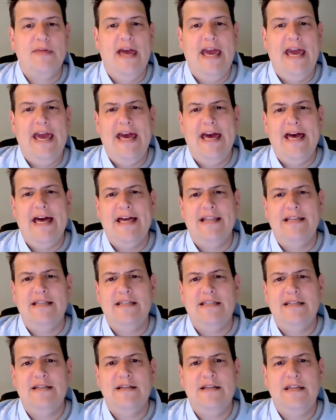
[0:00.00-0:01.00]

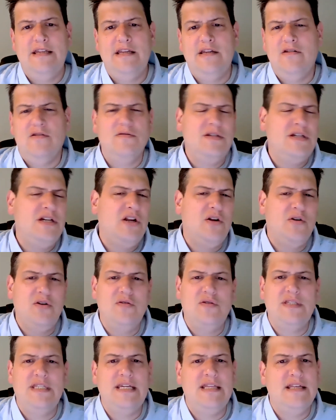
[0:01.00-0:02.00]
And you
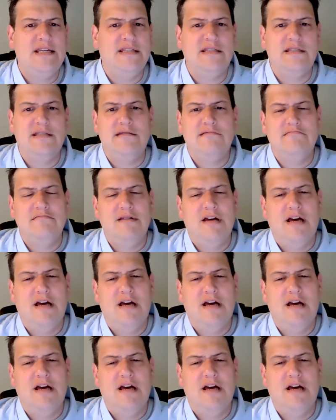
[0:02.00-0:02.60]
see this